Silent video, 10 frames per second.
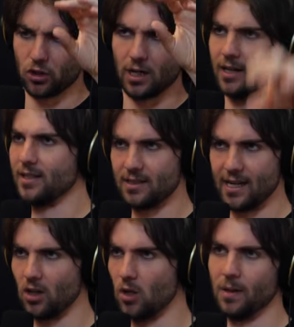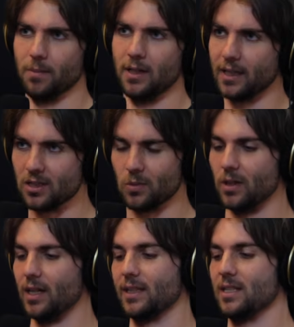I should understand how my plugins
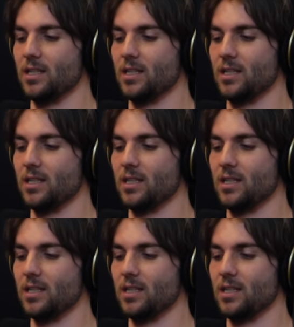work.